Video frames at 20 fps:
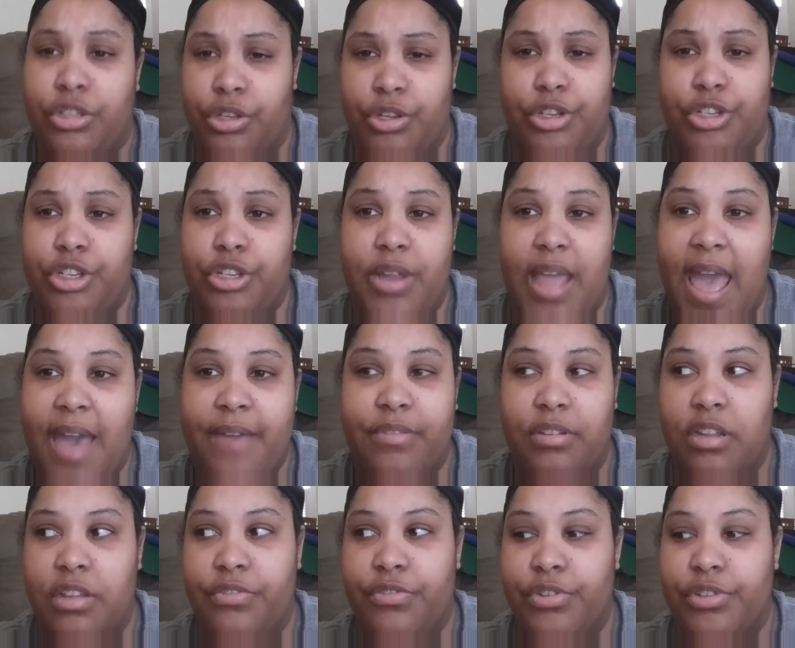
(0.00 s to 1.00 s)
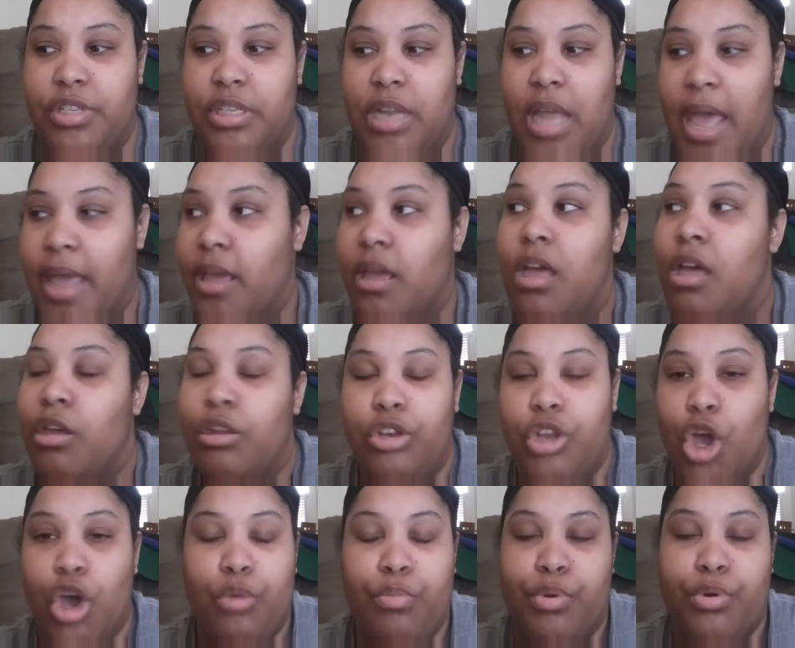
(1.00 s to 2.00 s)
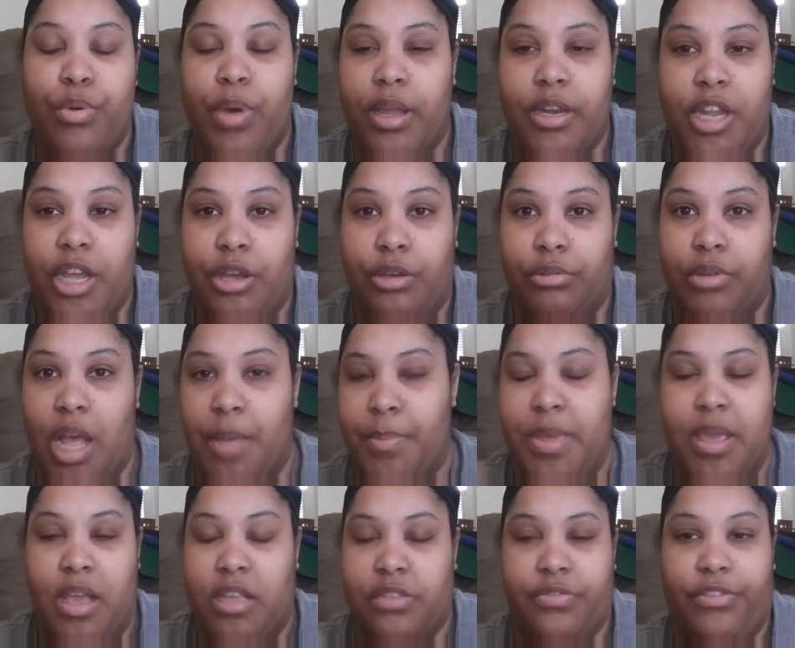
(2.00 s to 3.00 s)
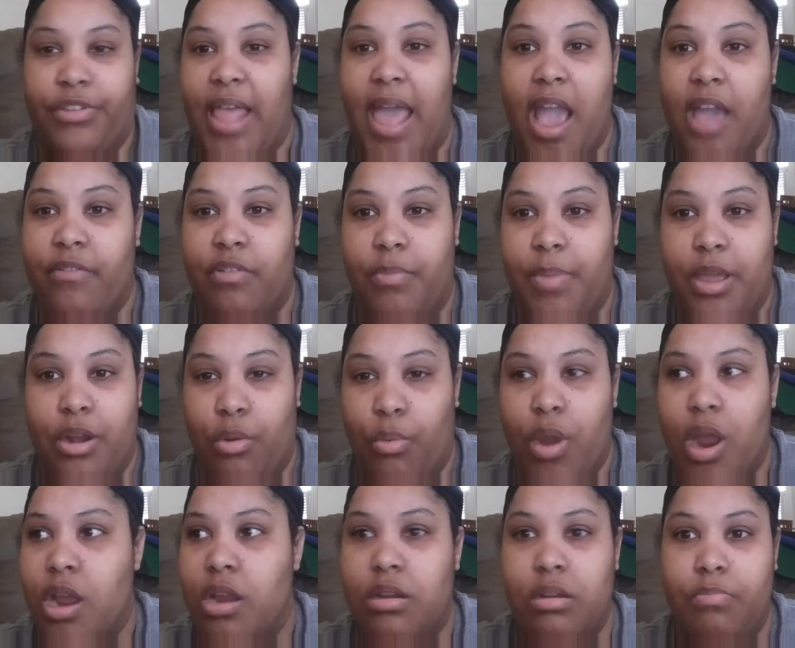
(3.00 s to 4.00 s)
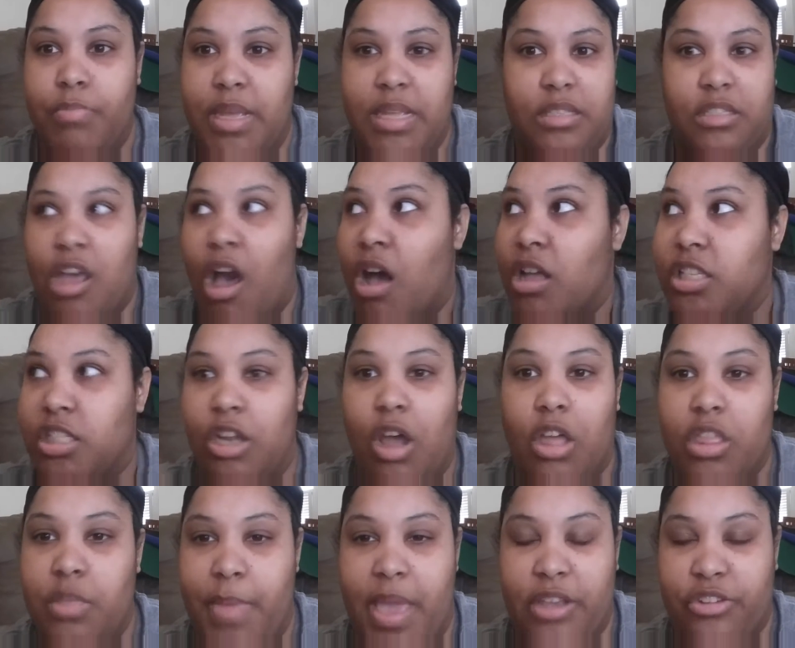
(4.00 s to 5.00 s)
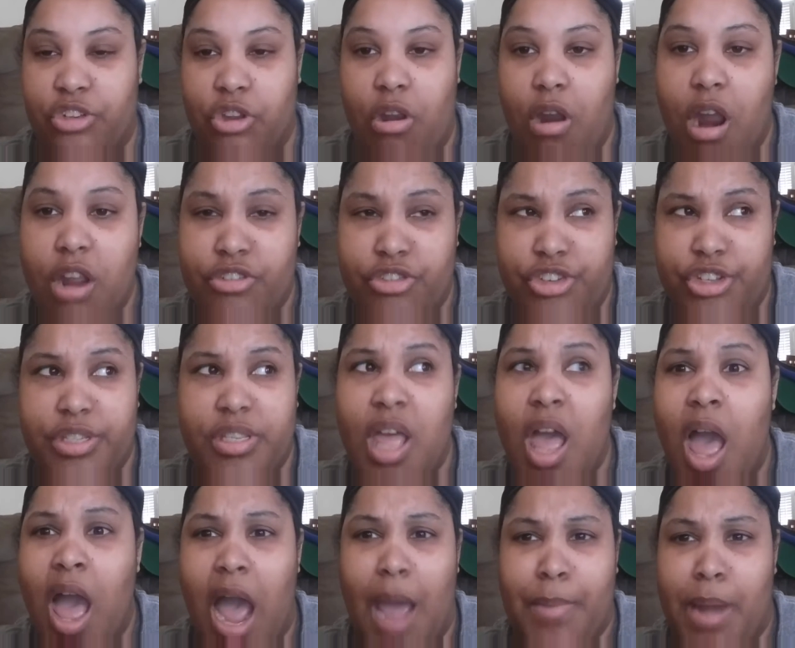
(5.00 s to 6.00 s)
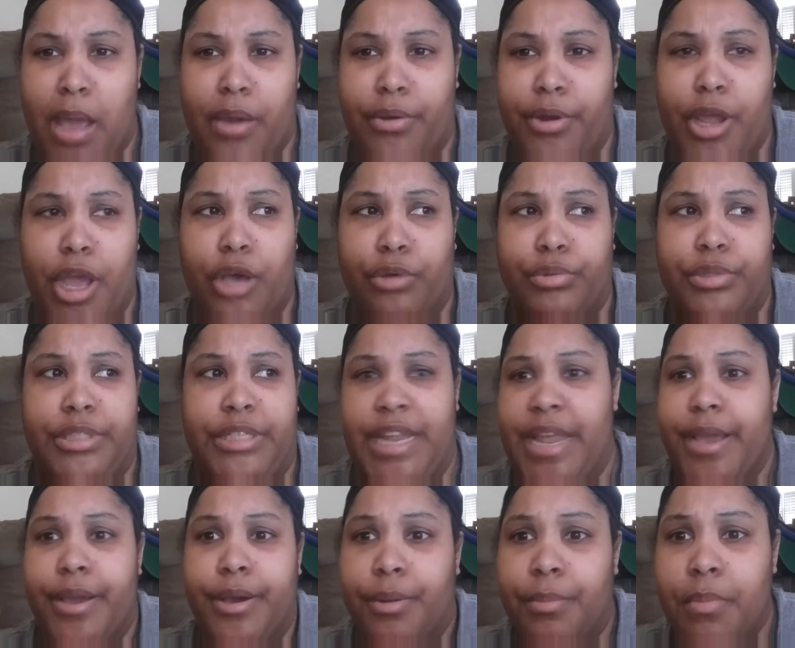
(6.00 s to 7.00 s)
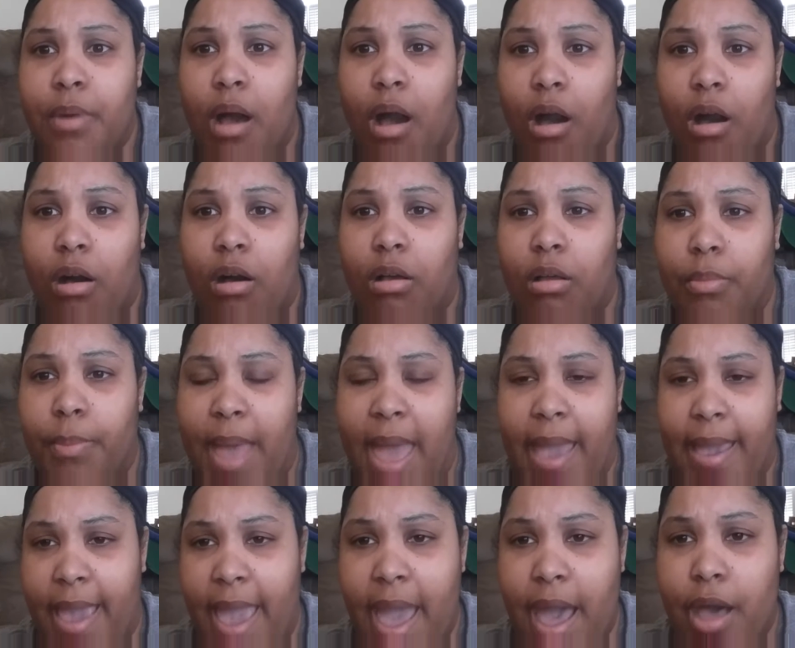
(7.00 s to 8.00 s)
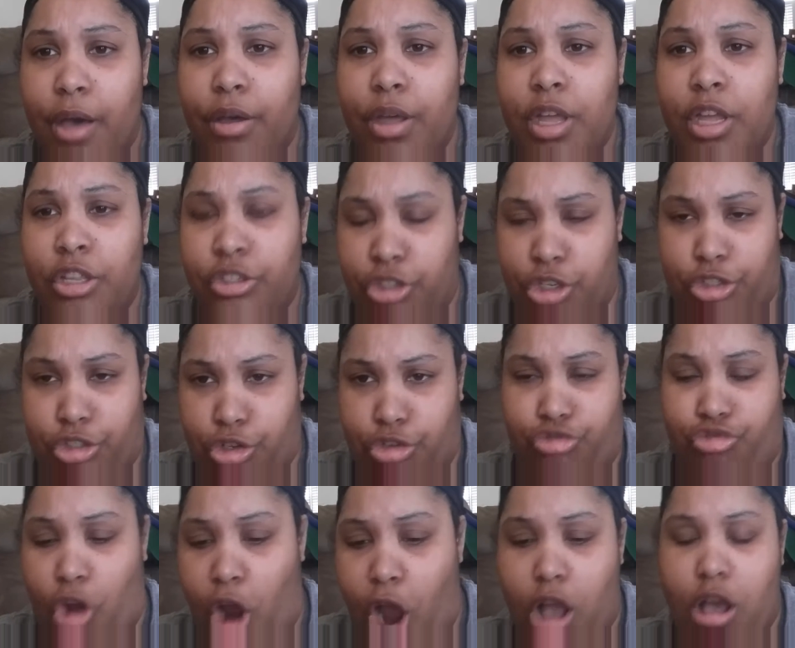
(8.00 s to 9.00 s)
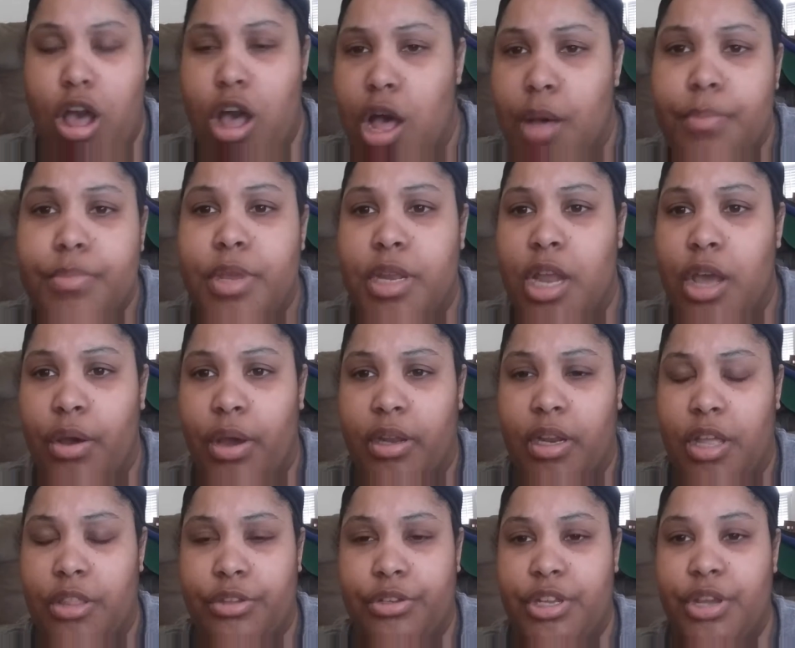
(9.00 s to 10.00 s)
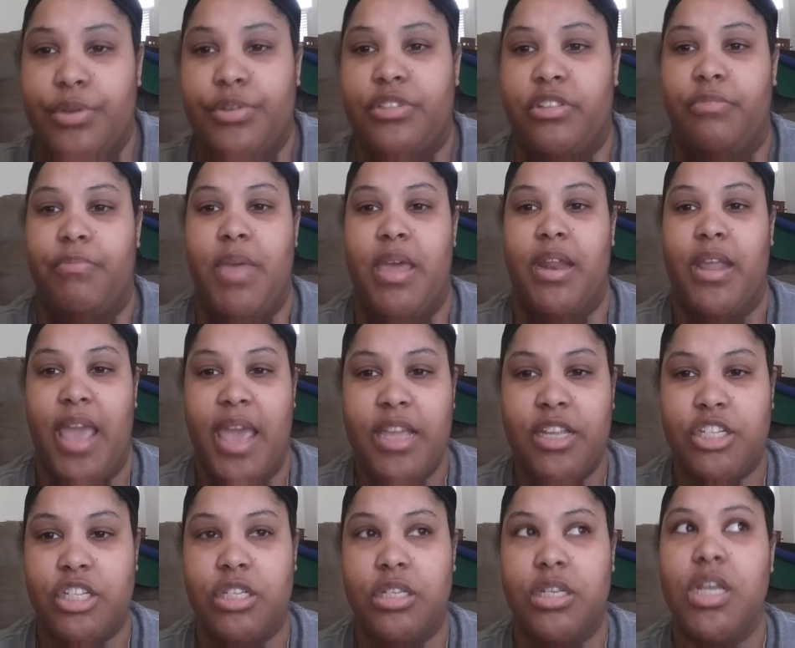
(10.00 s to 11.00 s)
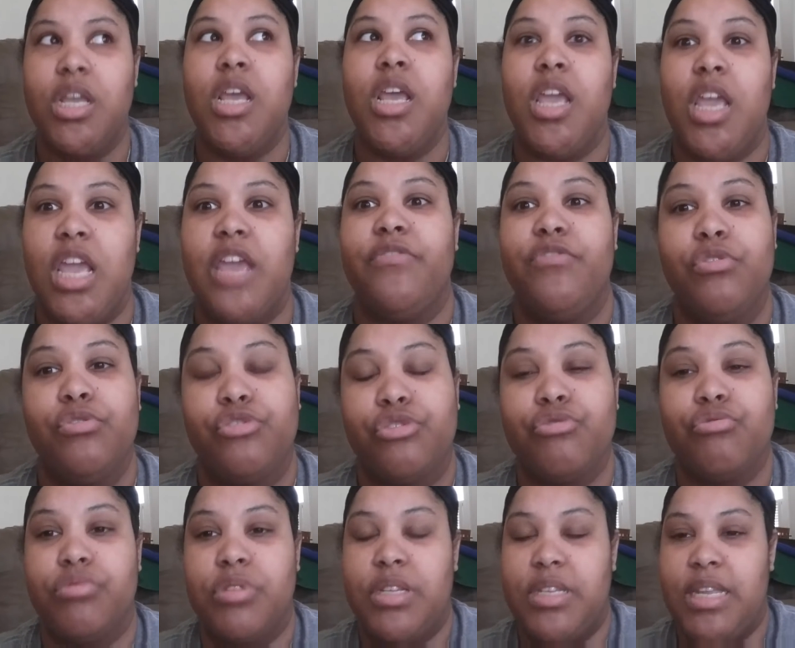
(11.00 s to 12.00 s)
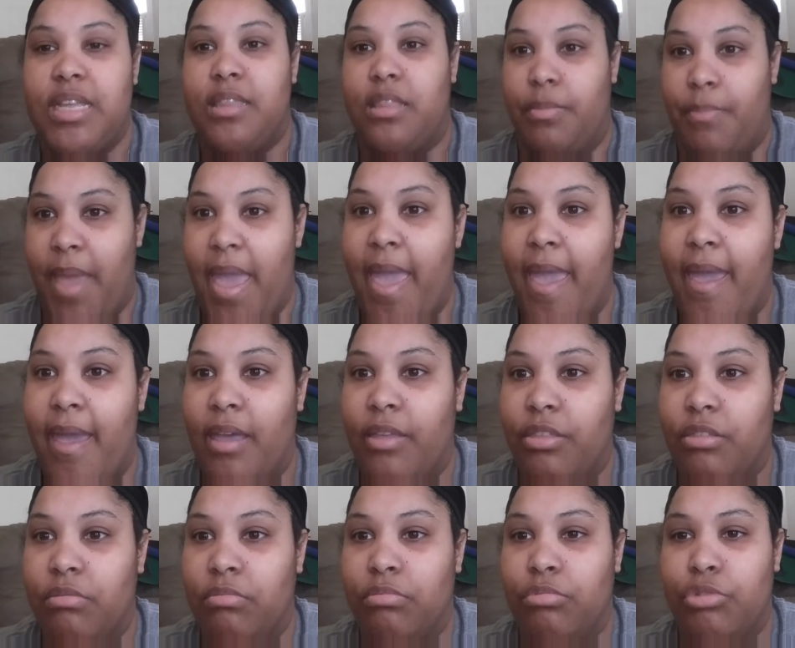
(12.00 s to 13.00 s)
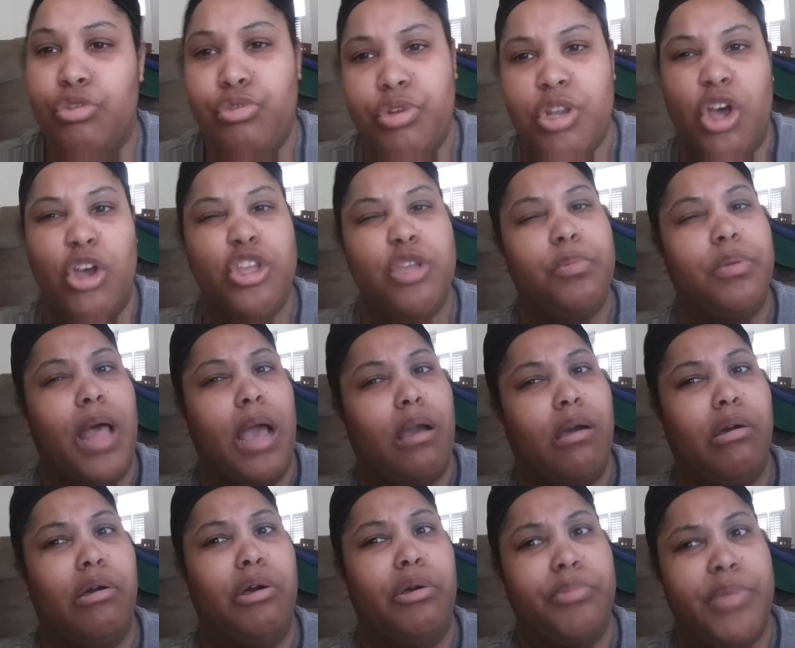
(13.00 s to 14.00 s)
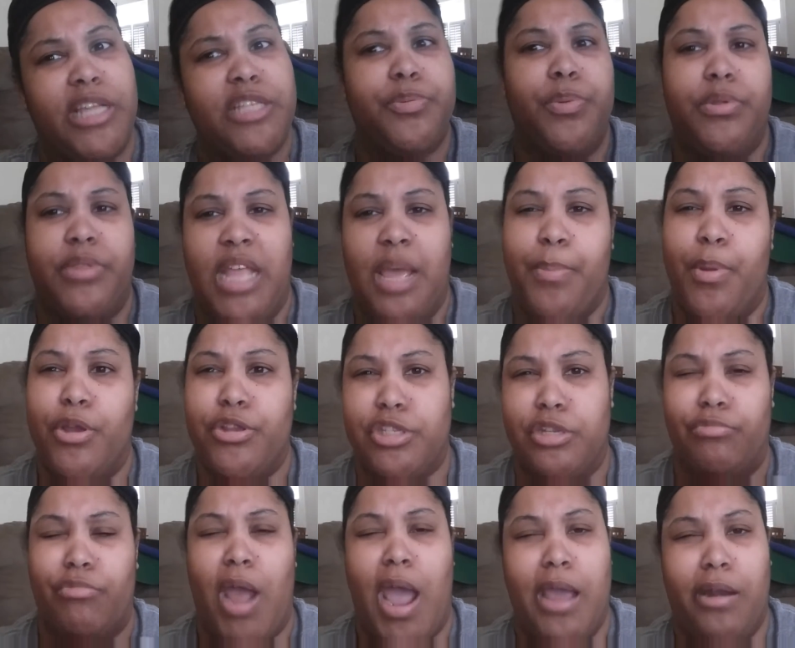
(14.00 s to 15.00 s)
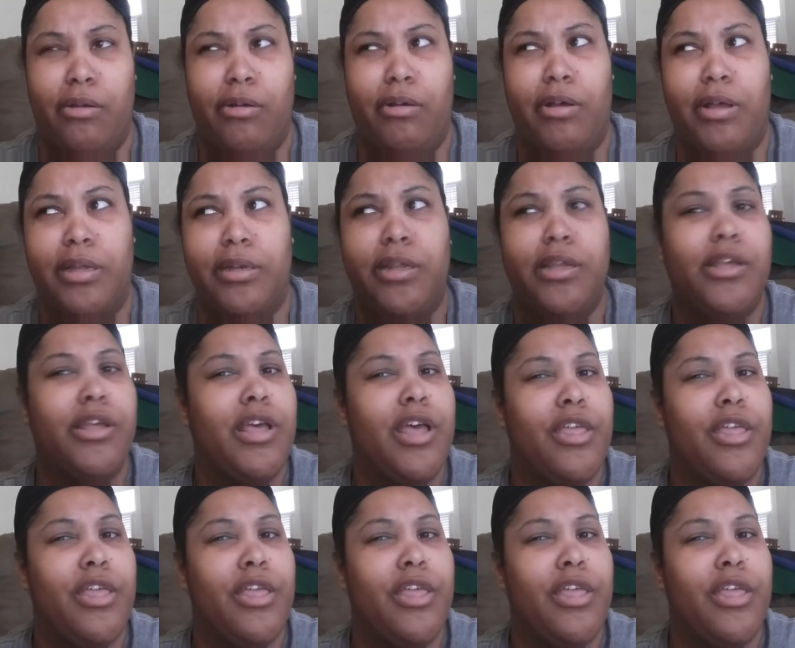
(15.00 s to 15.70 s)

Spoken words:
so you should have enough for tonight. No, boo, I don't. I mean, because for lack of a better word, me tossing all them extra cartridges, I'm not going to go dig them all back out just to draw up, you know, another dose of medication. If you truly did the math, you know, you'd be like, oh, that's putting that person right on.